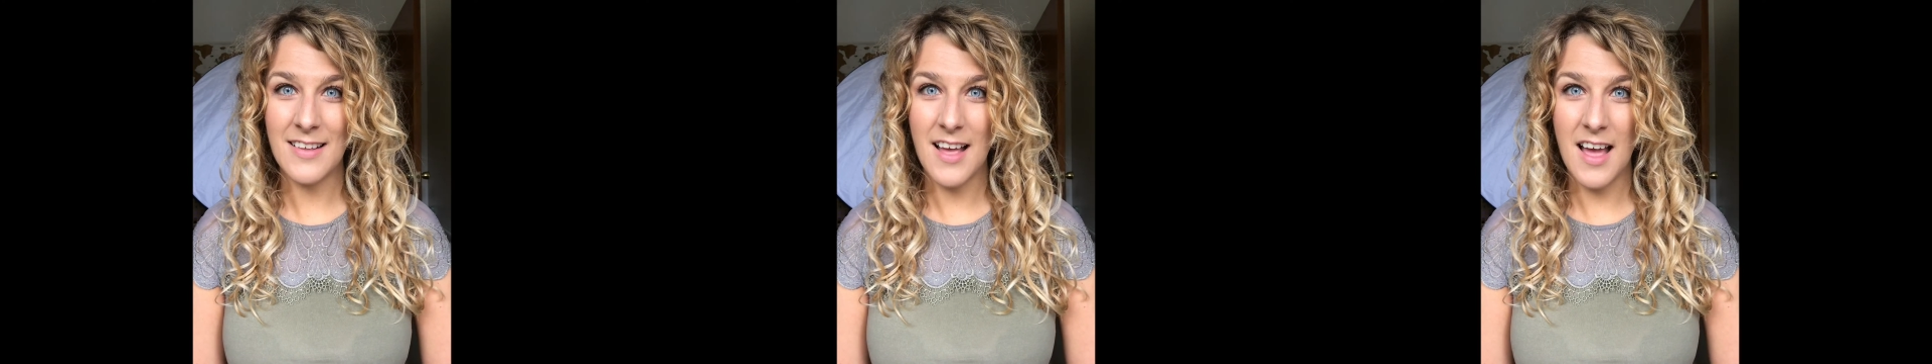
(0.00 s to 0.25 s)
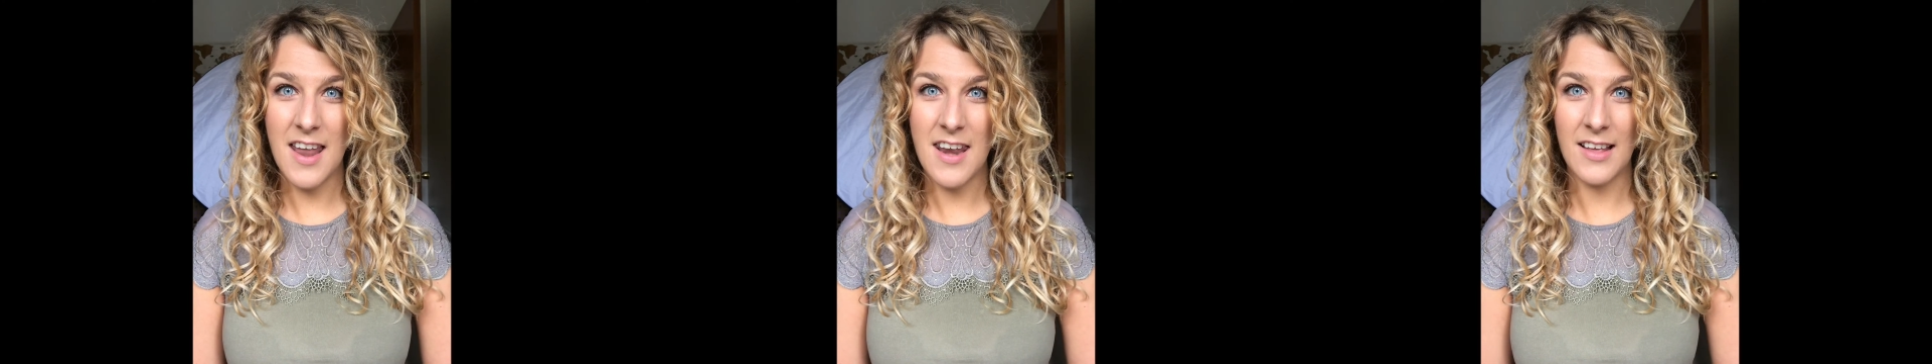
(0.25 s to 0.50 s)

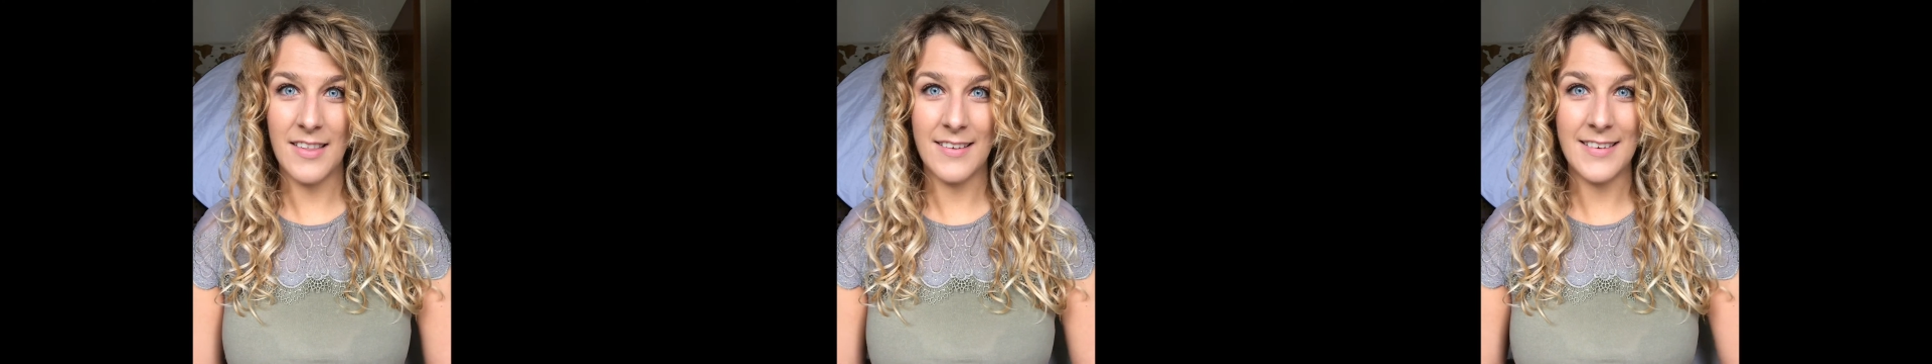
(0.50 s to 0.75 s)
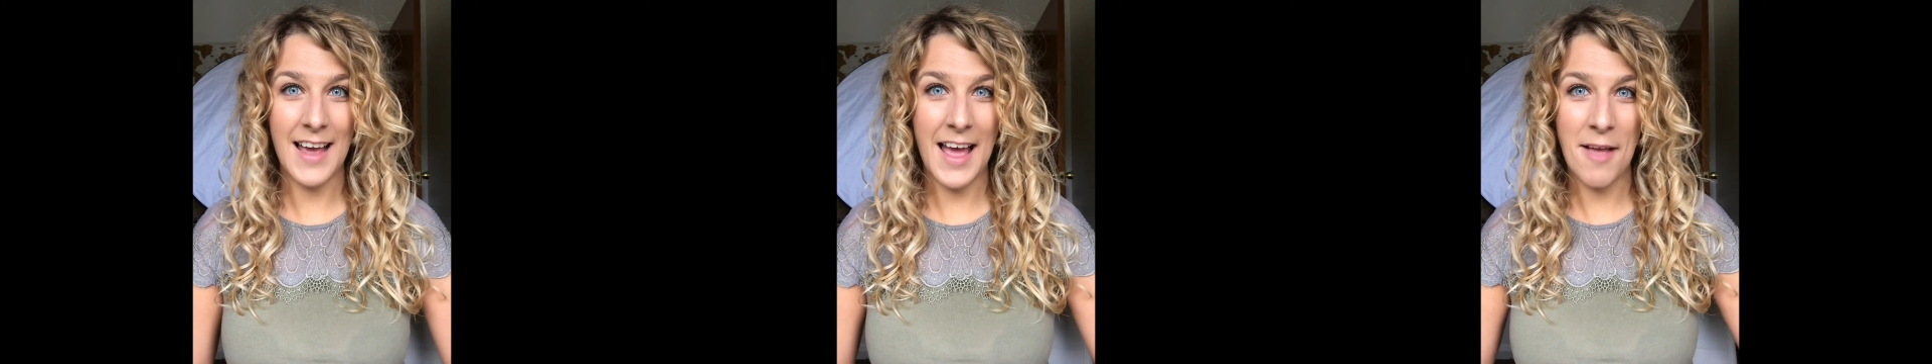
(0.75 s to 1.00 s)
another
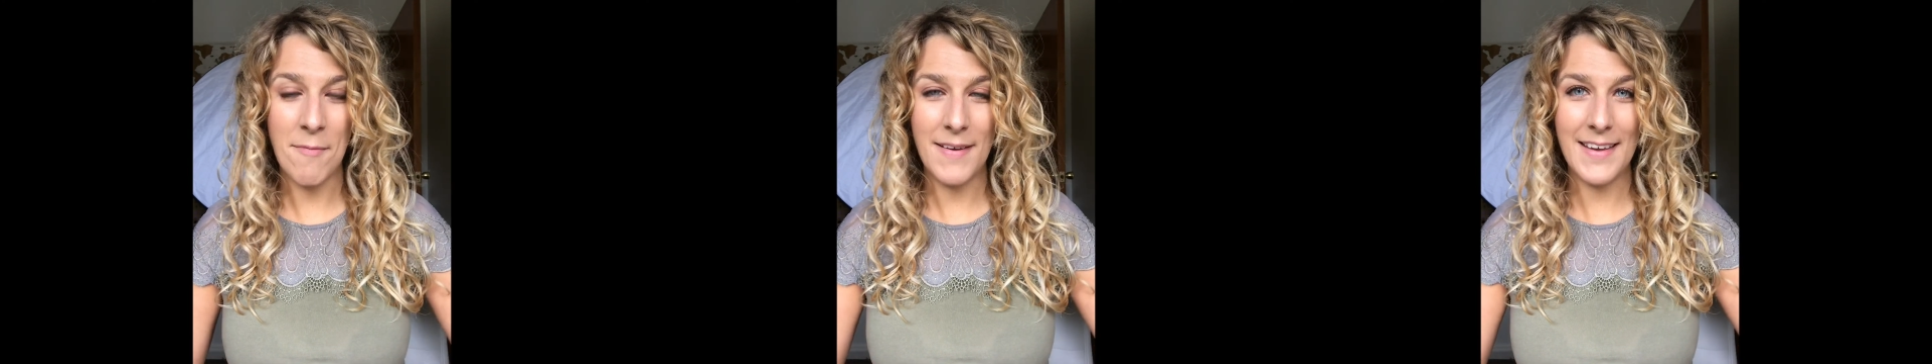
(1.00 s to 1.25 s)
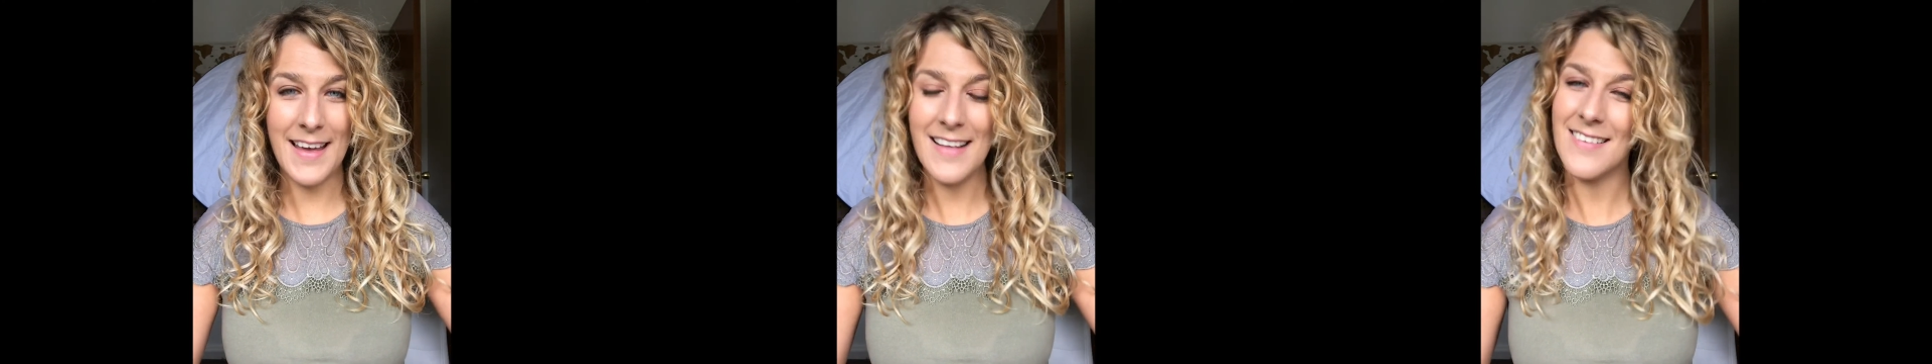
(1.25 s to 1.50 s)
time, I
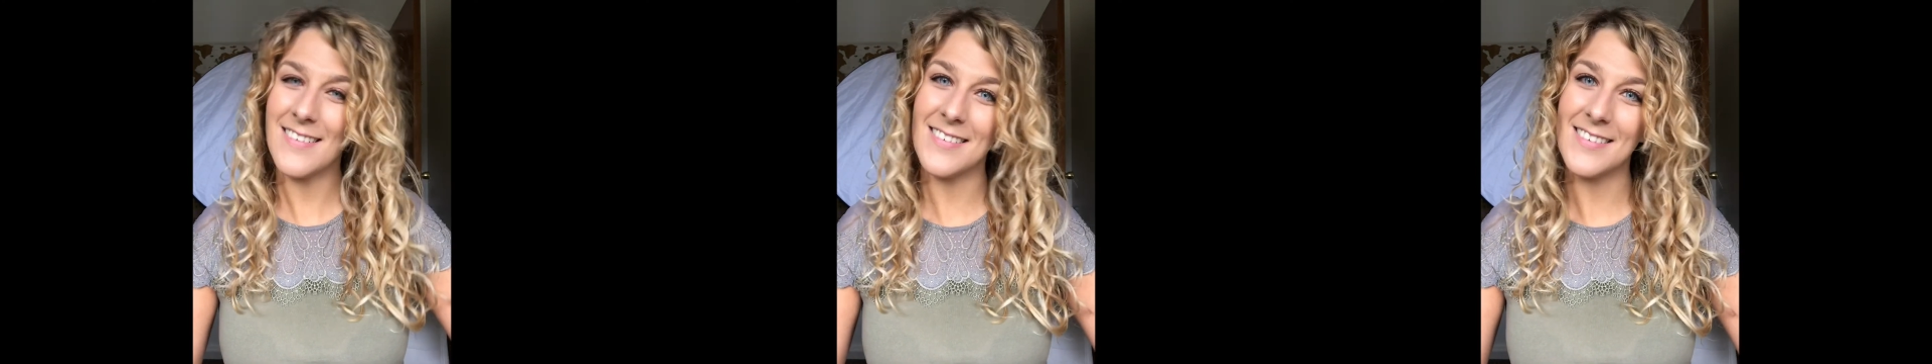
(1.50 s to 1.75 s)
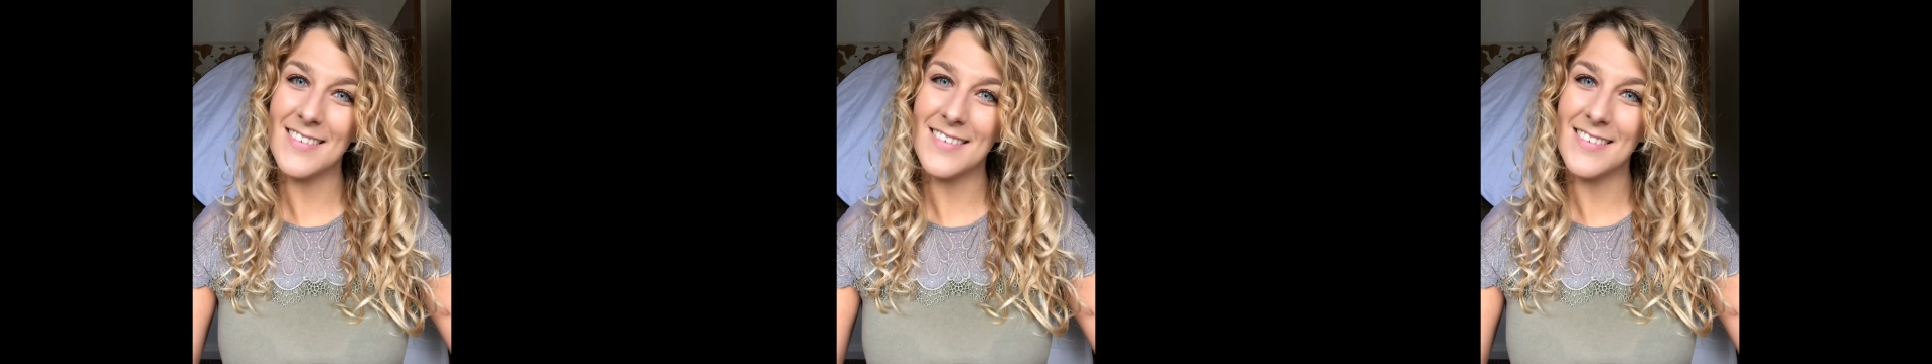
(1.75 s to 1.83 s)
guess.